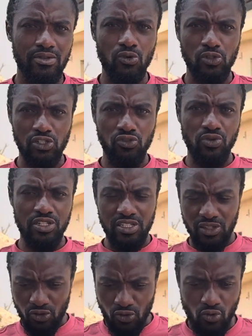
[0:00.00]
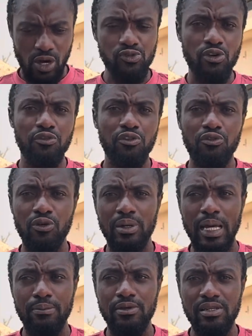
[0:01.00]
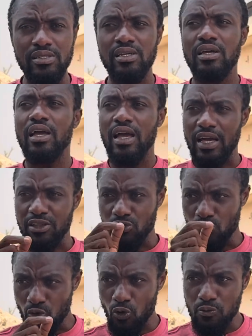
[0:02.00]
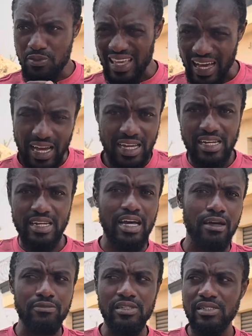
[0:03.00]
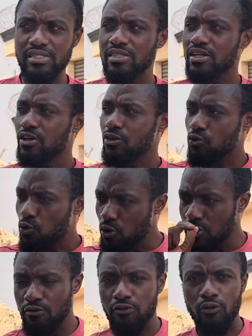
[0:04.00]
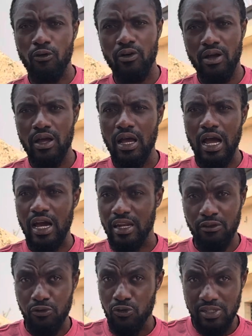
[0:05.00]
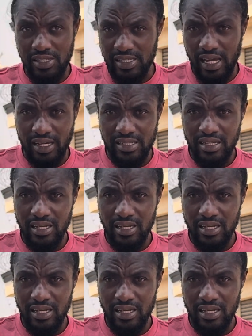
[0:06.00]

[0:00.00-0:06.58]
your situation, you are suffering from diabetes and you go behind the diabetes going for an aphrodisiac,